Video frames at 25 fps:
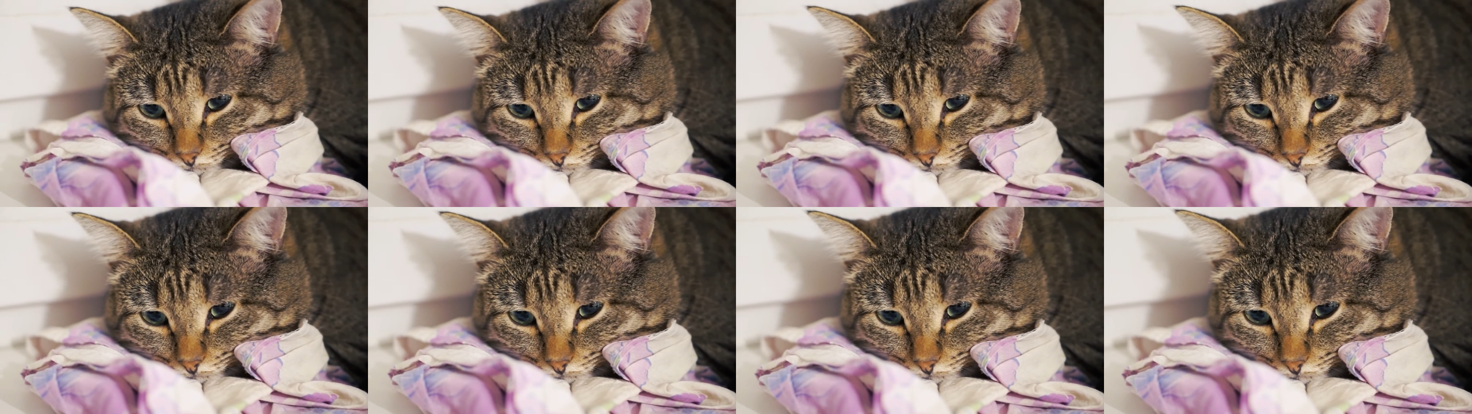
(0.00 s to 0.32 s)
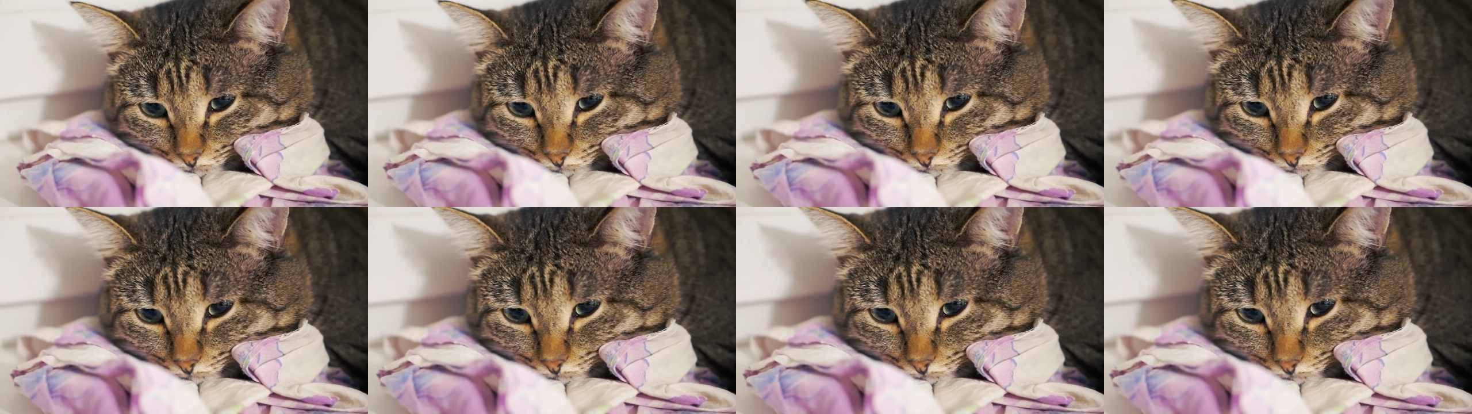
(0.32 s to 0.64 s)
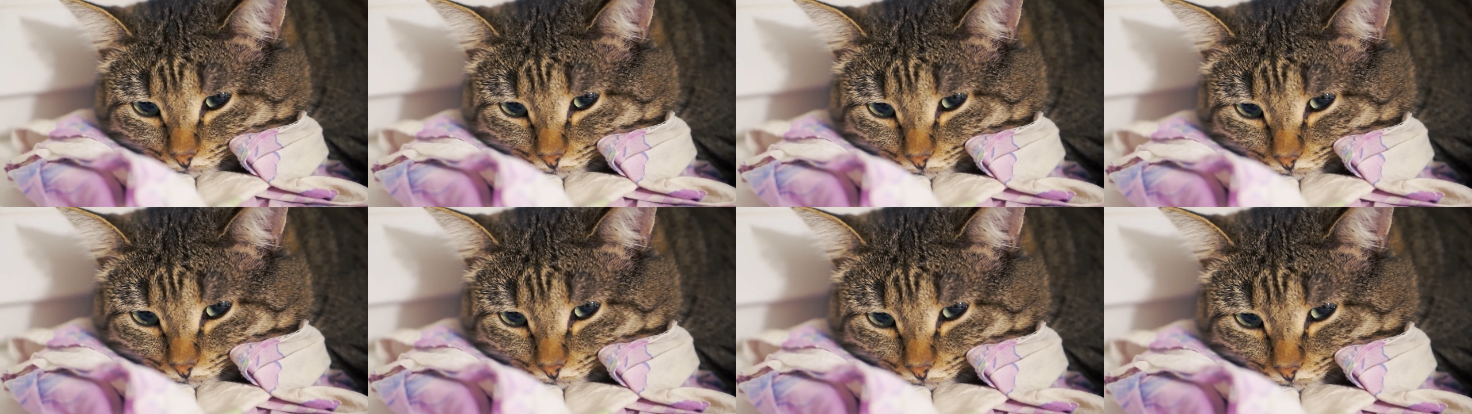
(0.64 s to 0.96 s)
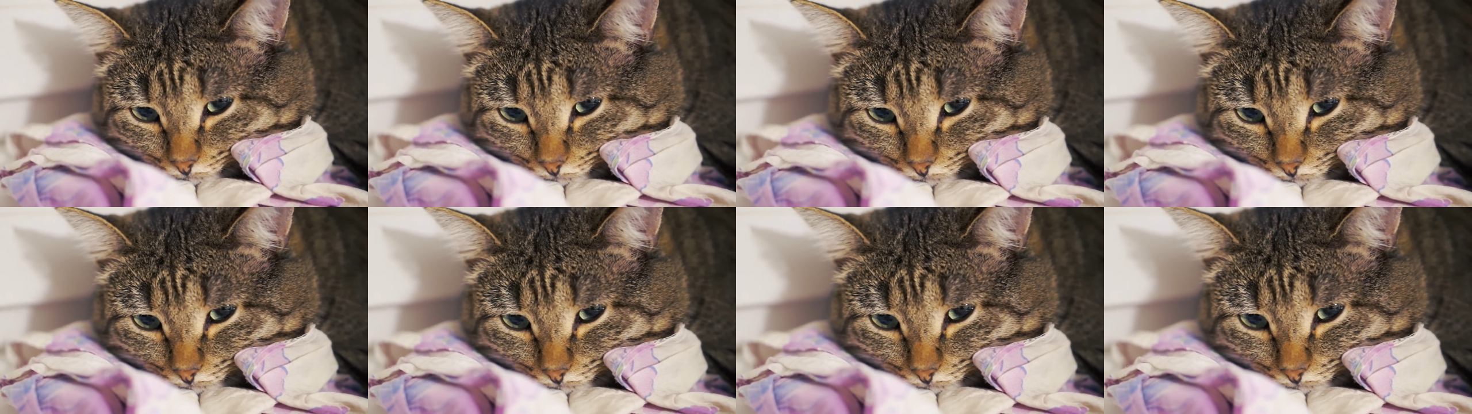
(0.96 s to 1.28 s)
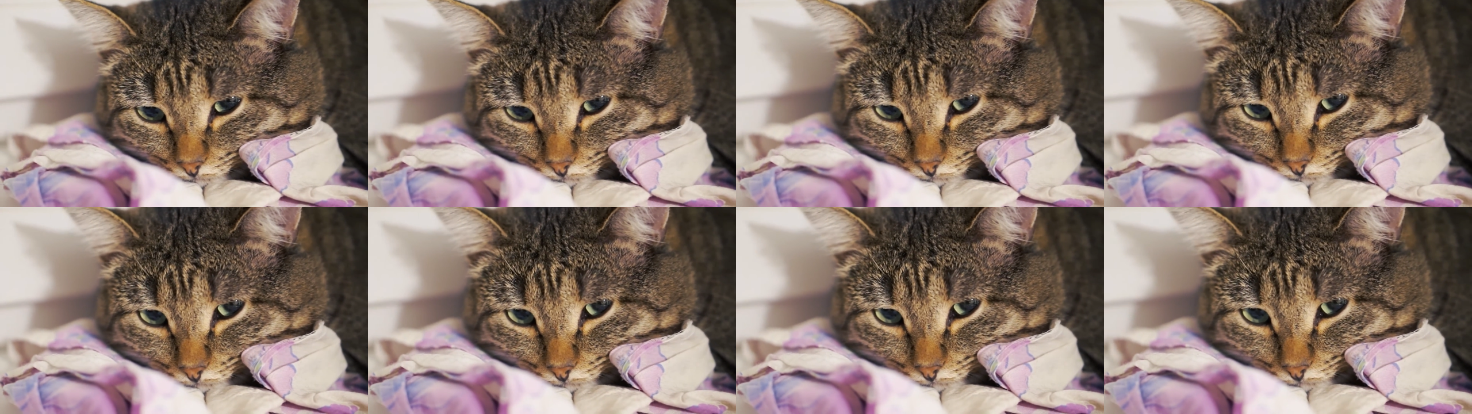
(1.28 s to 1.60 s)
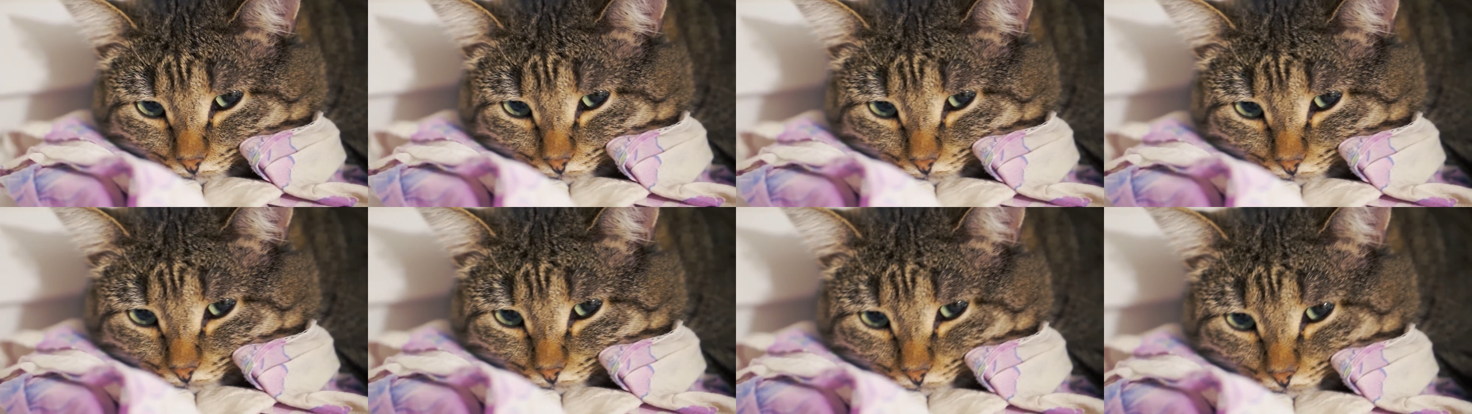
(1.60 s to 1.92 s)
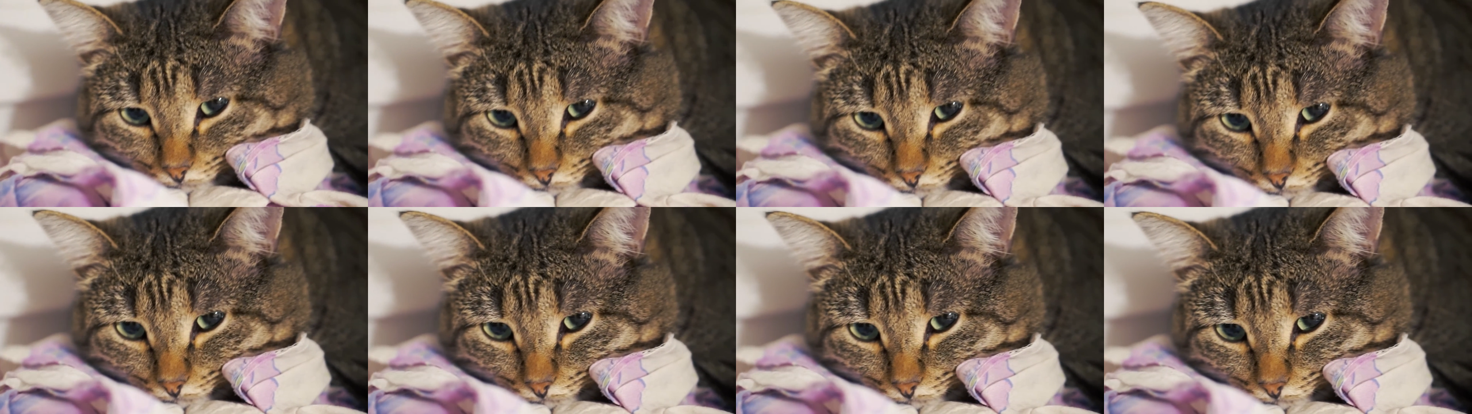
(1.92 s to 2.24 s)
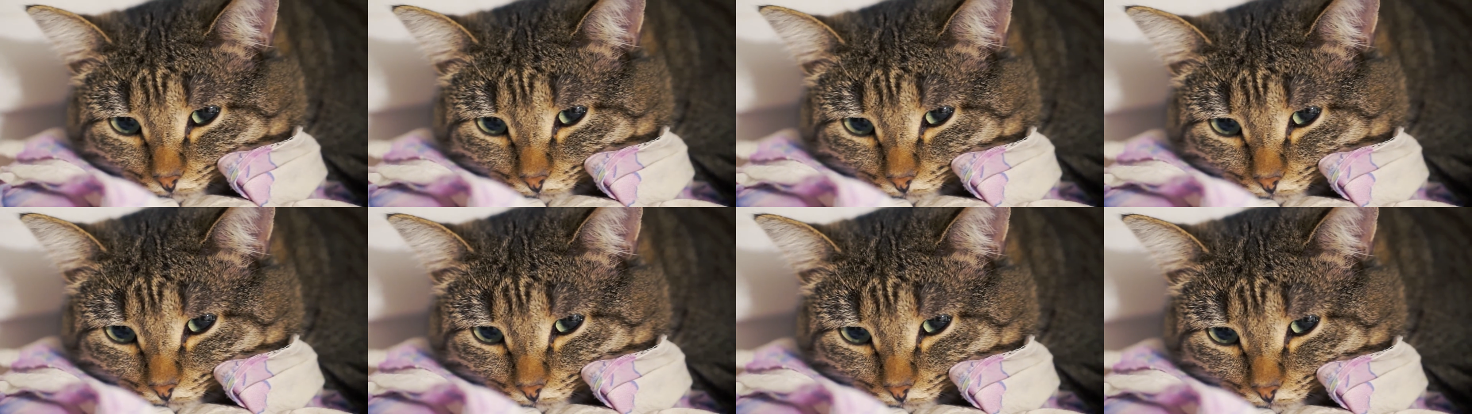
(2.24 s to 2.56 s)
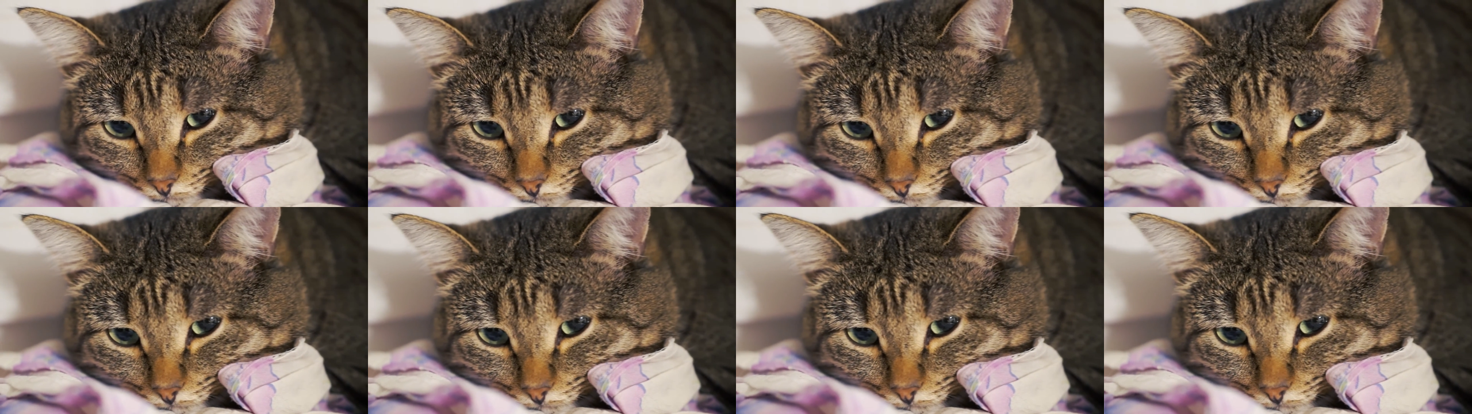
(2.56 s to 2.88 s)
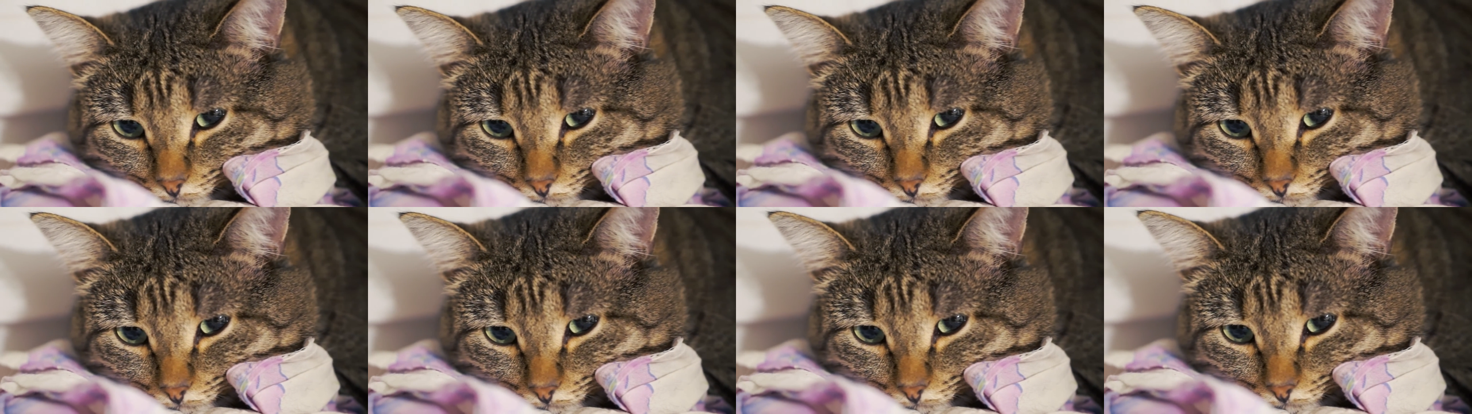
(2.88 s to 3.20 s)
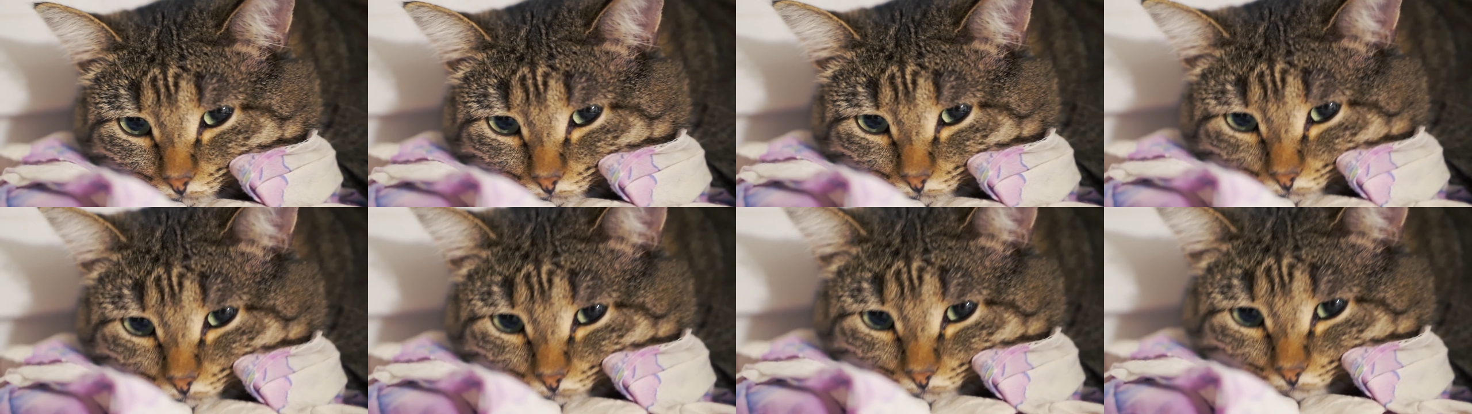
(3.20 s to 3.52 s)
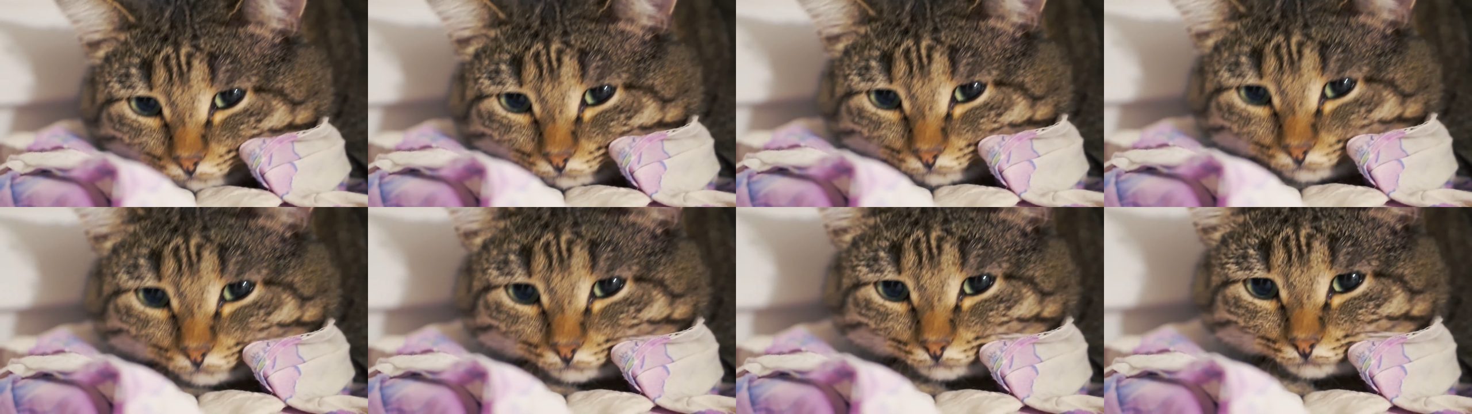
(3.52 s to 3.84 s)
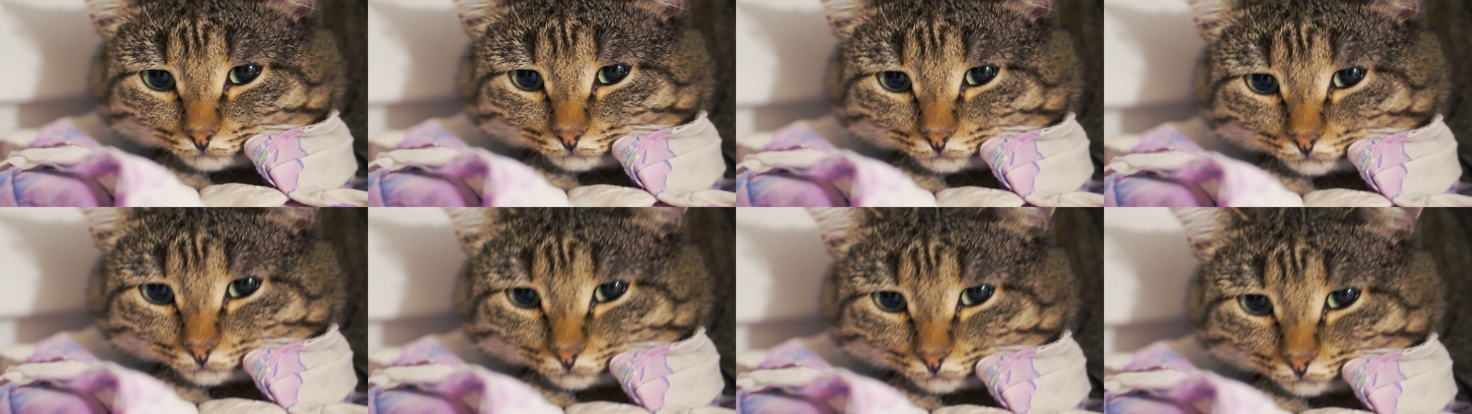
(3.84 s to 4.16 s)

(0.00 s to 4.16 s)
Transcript: (no speaker visible)